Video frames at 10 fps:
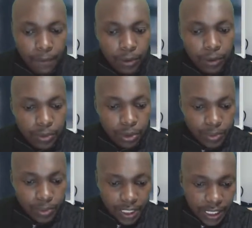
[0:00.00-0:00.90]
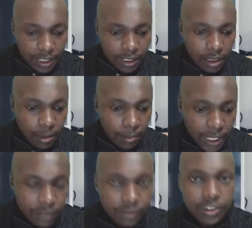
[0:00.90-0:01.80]
will be obtained
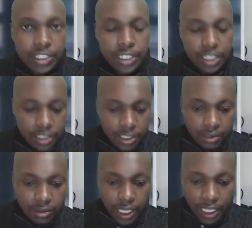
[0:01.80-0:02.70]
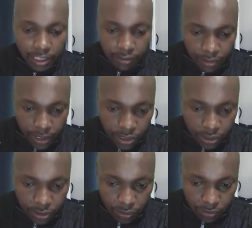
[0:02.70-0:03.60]
by differentiating the
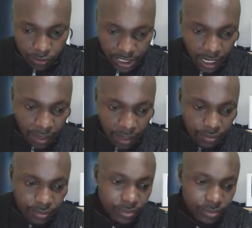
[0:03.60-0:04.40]
function of that curve